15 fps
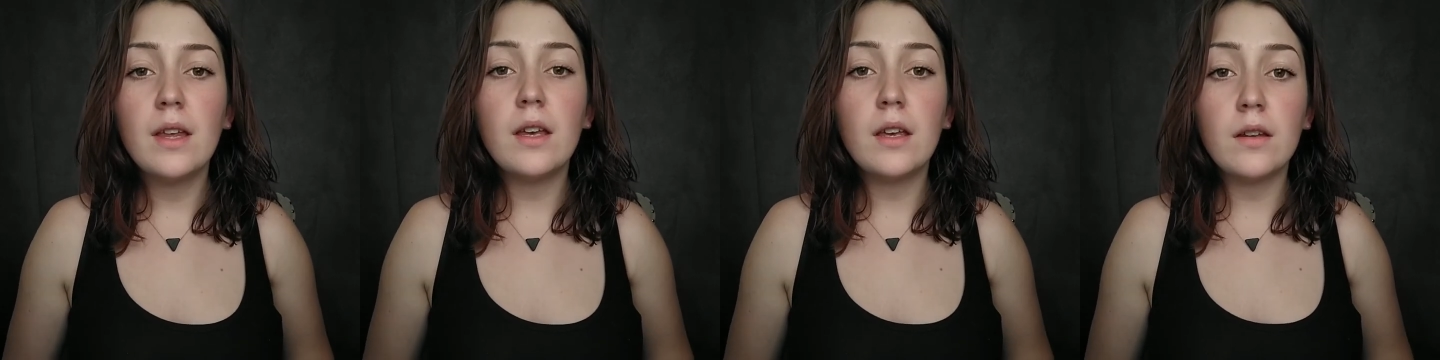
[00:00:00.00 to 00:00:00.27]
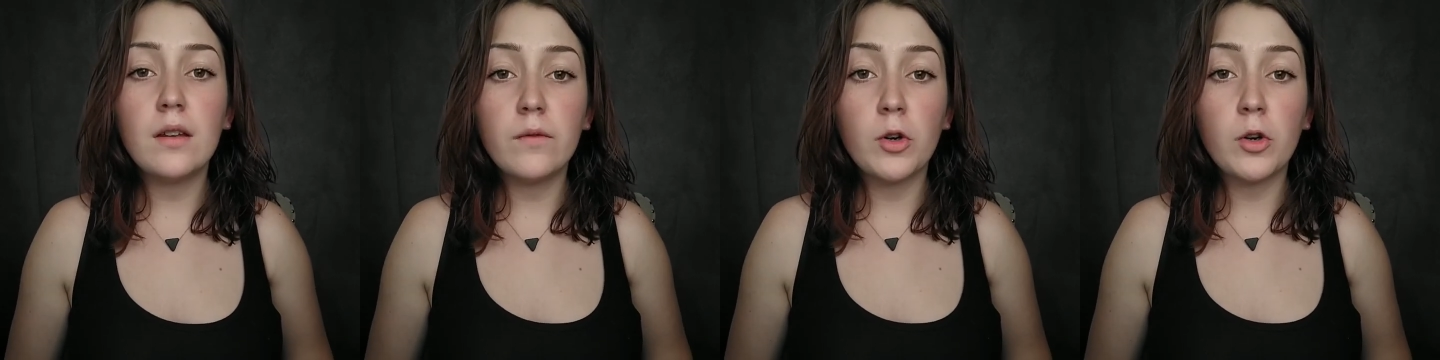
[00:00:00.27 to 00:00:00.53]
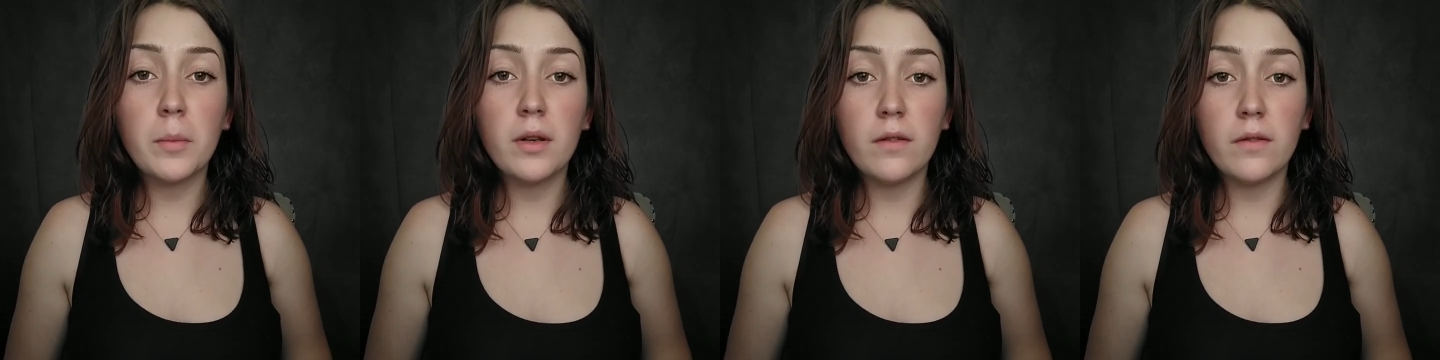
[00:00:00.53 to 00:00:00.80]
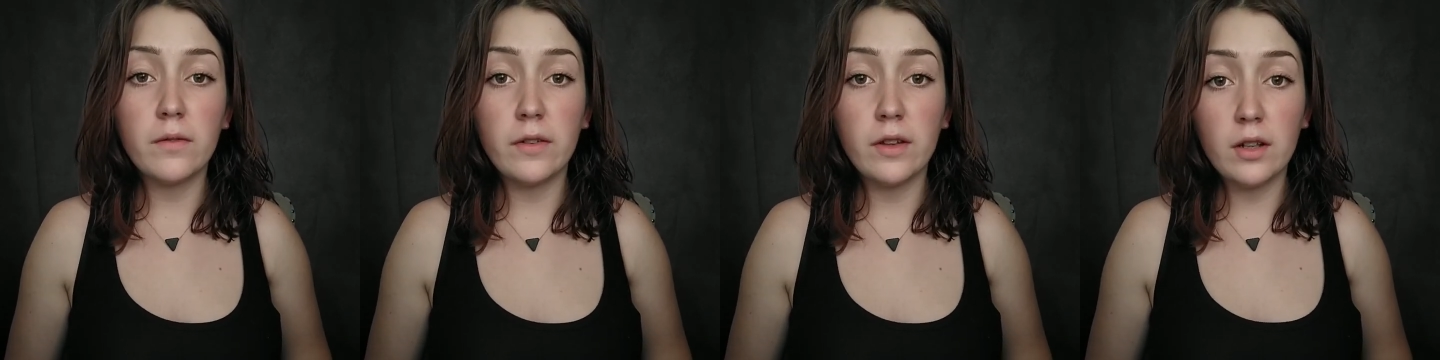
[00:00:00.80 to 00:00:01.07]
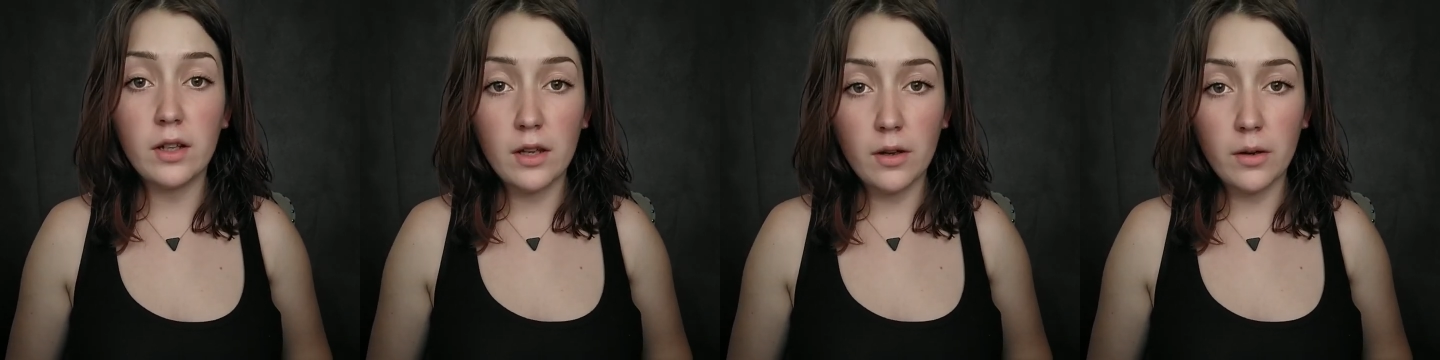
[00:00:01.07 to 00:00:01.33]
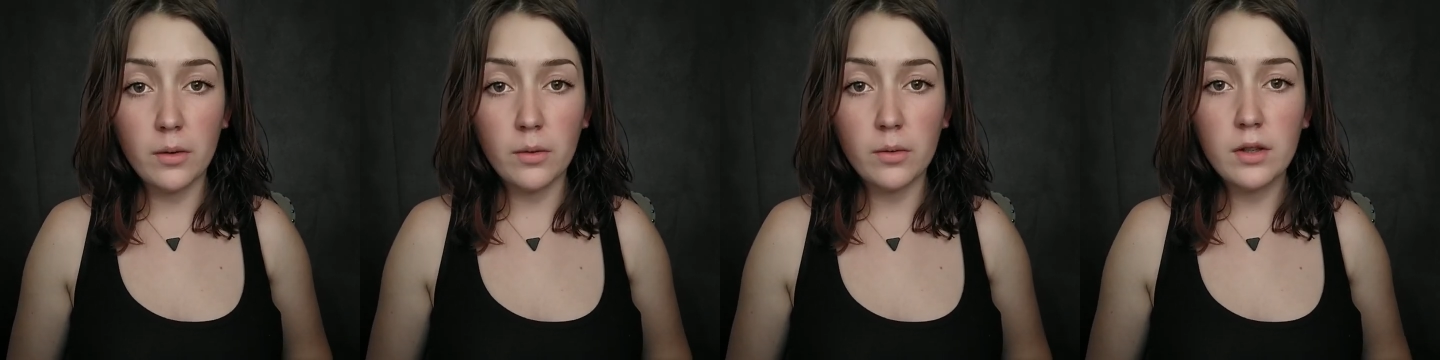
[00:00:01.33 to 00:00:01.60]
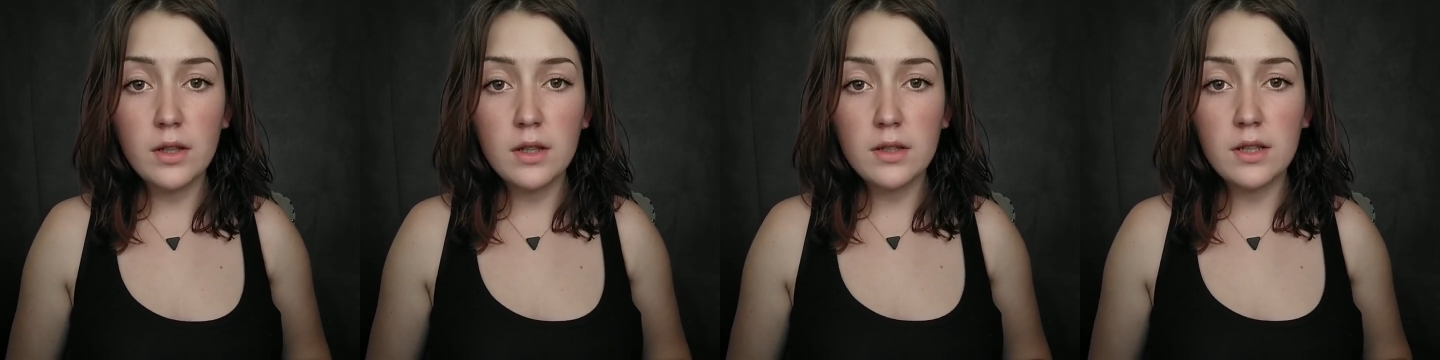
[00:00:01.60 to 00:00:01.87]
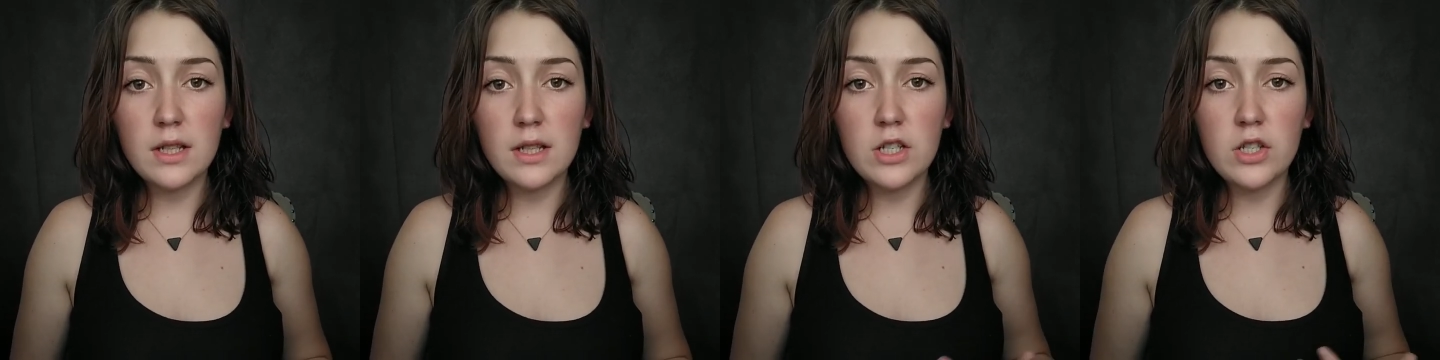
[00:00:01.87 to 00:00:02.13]
informative video
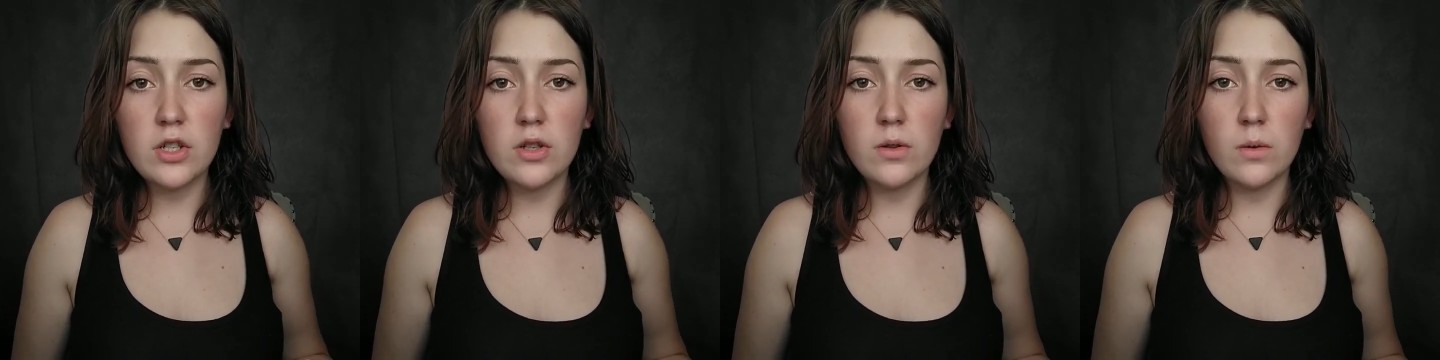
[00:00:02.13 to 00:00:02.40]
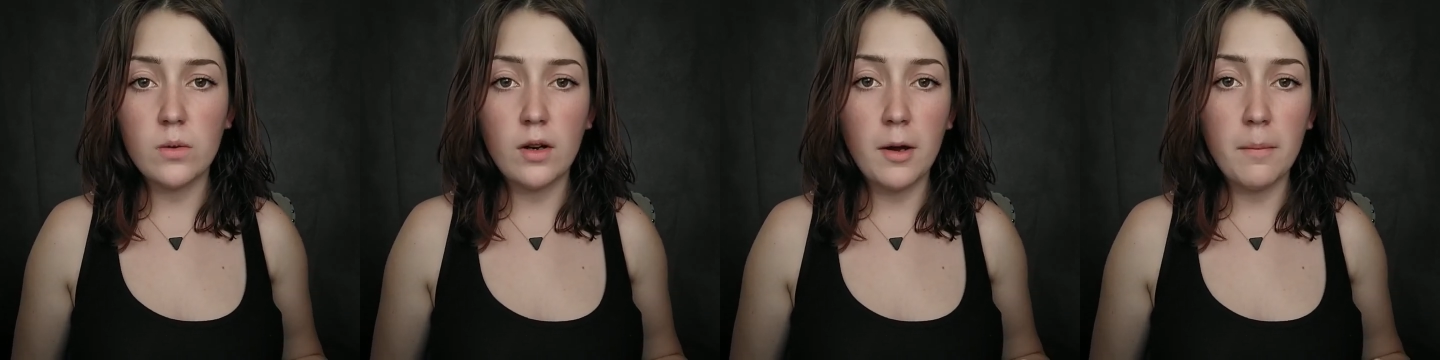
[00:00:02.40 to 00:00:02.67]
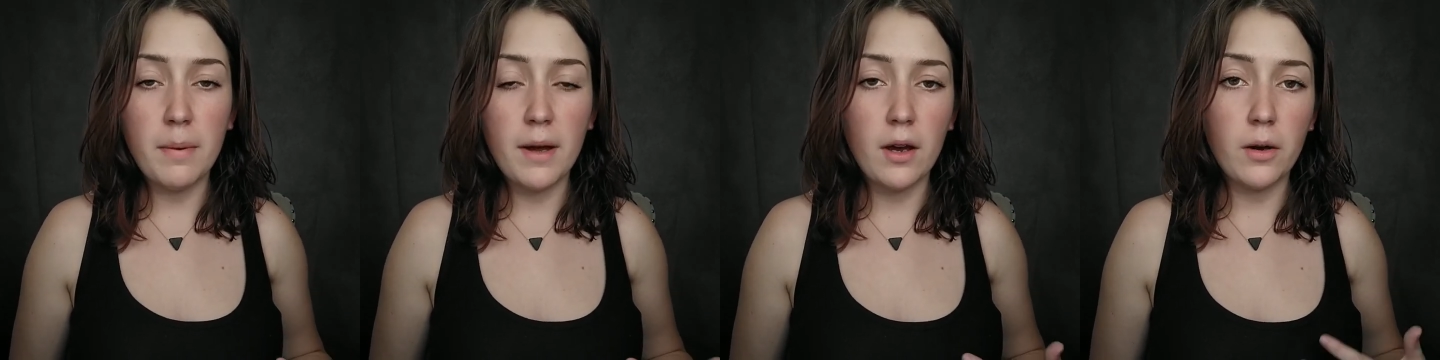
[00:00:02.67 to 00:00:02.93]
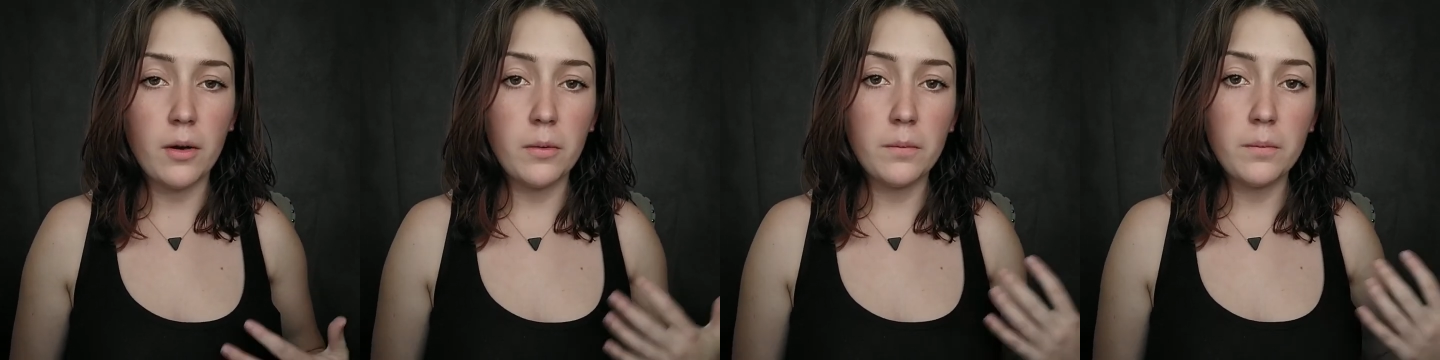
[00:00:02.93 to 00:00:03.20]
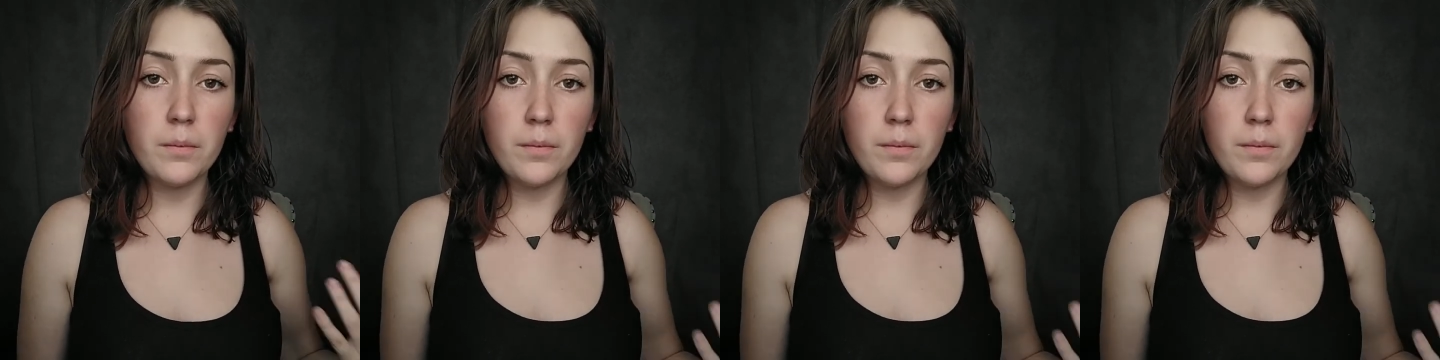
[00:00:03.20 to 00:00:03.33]
to teach you about